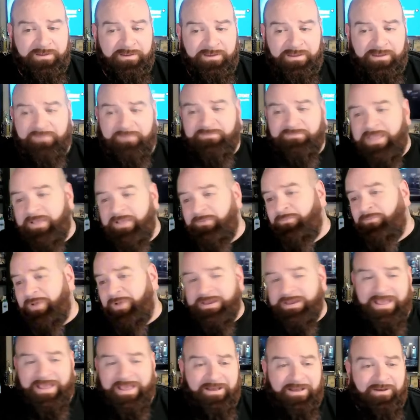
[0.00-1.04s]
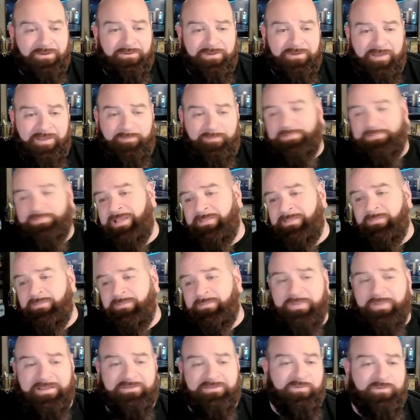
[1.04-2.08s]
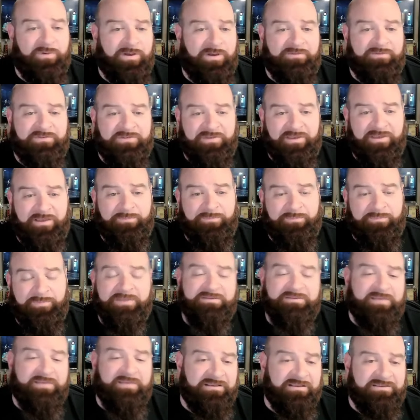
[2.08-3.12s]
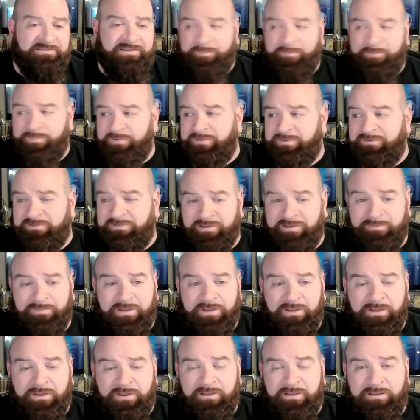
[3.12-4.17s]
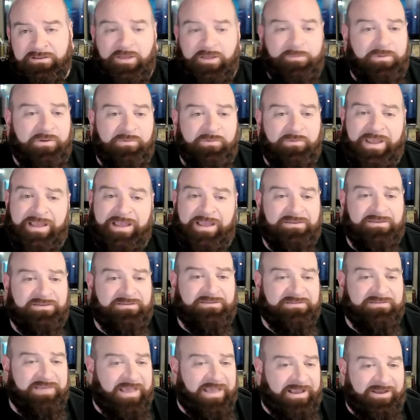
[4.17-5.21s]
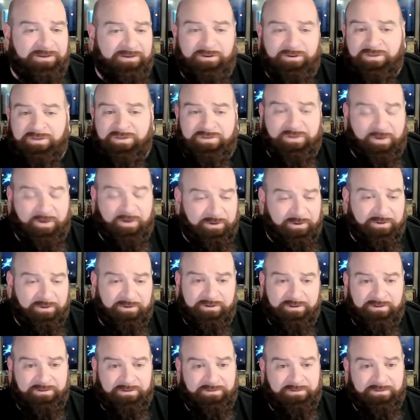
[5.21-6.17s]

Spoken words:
If they win out and play in the Big Ten championship, they'll be ranked second or third.